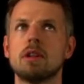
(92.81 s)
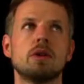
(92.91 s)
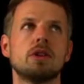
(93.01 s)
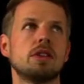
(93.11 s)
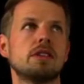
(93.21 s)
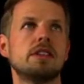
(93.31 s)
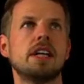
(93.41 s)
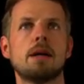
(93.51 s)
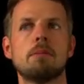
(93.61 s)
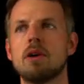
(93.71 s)
which is the
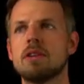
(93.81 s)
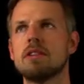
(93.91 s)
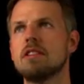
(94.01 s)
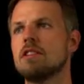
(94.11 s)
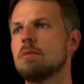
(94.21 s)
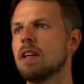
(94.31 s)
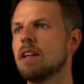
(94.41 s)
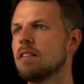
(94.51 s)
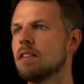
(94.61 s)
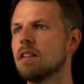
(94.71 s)
hypothesis
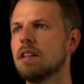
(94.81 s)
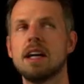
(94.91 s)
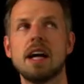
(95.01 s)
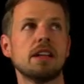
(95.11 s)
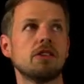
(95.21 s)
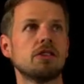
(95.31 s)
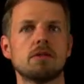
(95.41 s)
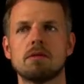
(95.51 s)
space H.